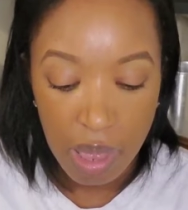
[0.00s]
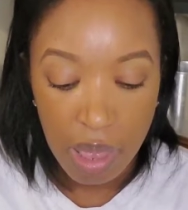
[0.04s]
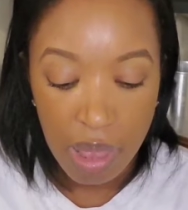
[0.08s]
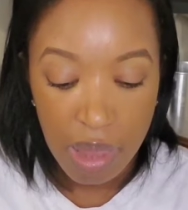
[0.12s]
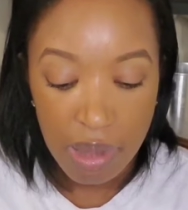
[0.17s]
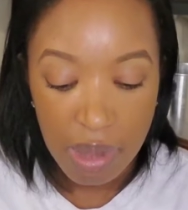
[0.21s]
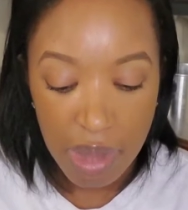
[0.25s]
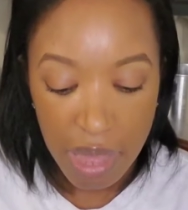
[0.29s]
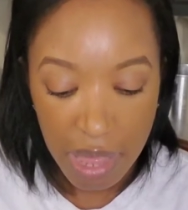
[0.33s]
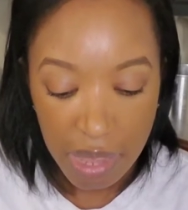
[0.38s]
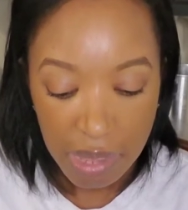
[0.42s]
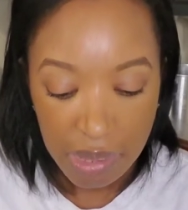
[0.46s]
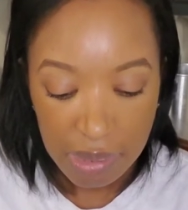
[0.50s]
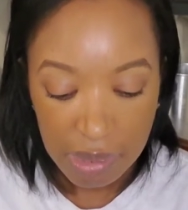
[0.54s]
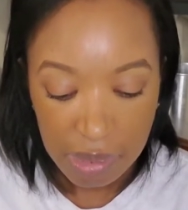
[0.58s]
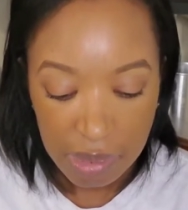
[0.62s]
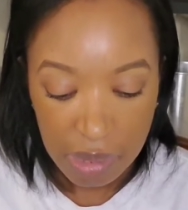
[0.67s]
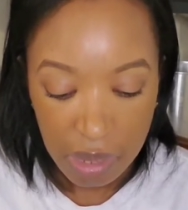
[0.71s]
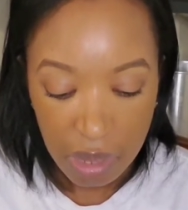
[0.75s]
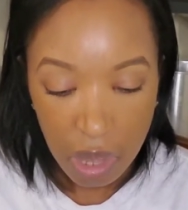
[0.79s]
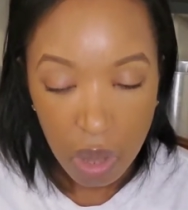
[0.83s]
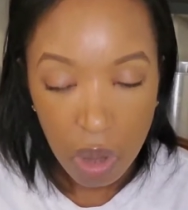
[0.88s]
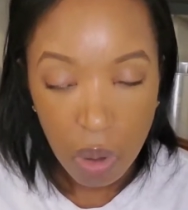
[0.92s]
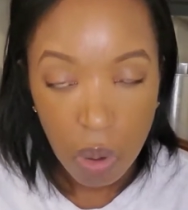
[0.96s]
Next,
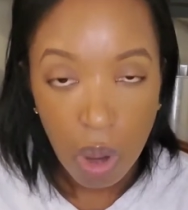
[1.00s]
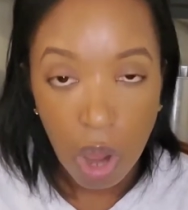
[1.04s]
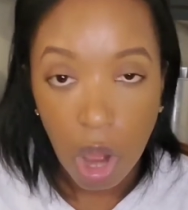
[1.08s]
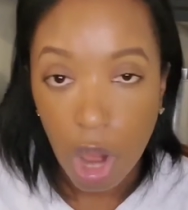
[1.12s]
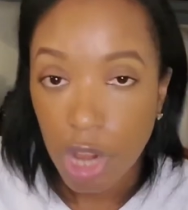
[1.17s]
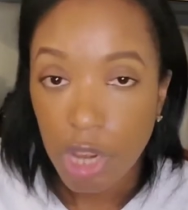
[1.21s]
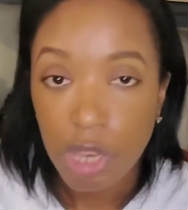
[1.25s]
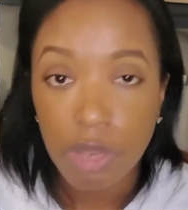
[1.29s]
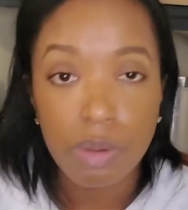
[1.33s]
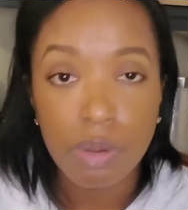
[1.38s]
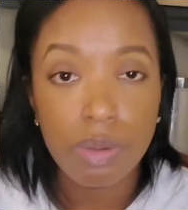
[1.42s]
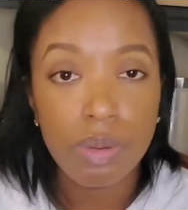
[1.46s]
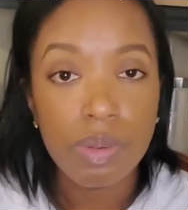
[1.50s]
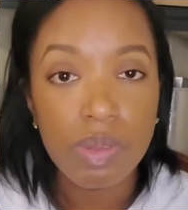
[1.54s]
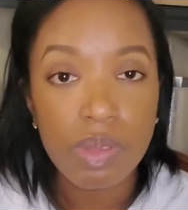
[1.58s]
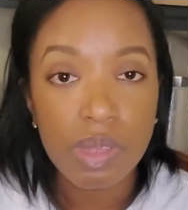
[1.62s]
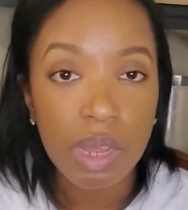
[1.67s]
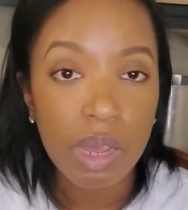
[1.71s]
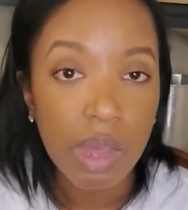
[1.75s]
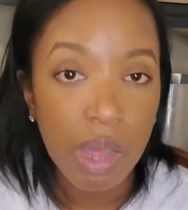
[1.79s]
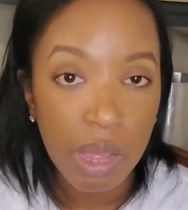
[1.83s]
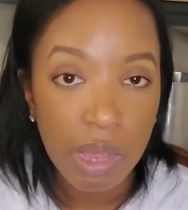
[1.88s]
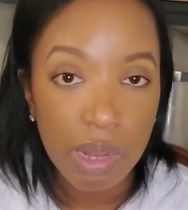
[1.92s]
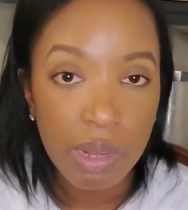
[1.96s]
are you using
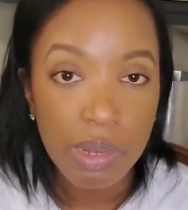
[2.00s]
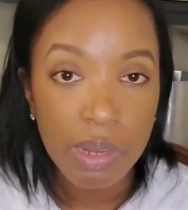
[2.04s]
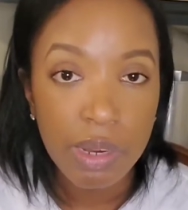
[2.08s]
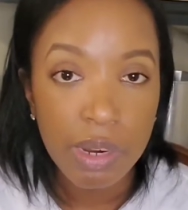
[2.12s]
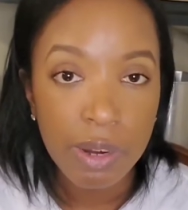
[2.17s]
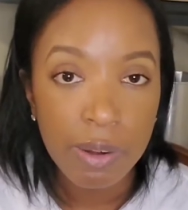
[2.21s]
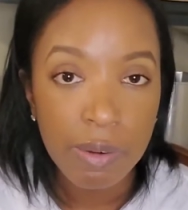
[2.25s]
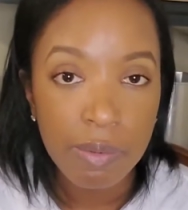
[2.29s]
color?